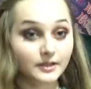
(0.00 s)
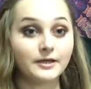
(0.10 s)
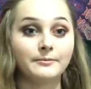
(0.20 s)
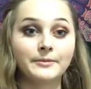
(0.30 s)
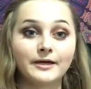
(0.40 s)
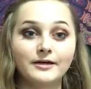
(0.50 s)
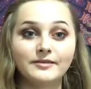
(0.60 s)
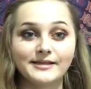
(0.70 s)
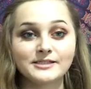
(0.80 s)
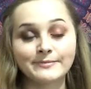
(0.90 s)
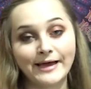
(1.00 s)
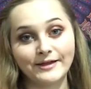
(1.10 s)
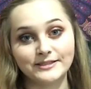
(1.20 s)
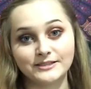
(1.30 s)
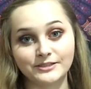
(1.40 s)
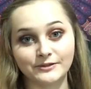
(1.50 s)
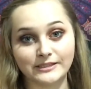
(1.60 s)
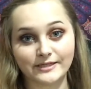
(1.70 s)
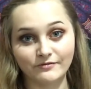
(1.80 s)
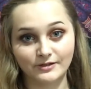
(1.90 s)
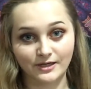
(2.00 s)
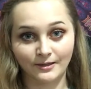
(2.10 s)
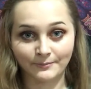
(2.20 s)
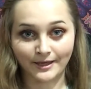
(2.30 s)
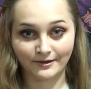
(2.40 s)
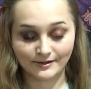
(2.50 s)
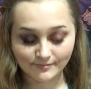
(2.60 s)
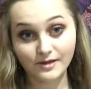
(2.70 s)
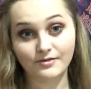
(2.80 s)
Comparing these palettes to a different Tarte palette,